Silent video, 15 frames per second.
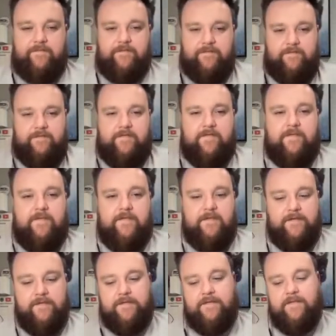
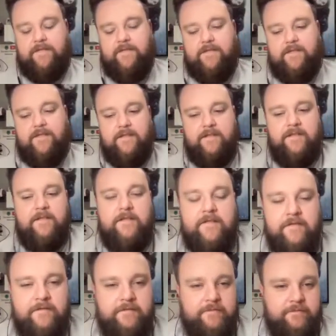
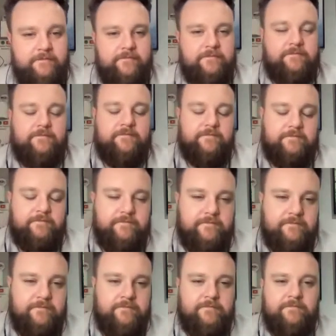
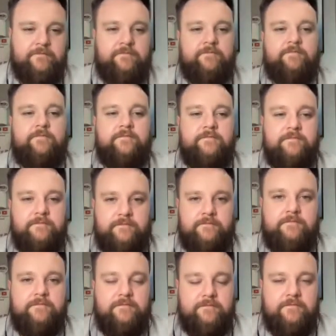
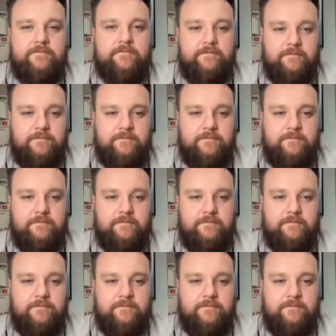No words are spoken by the person on screen.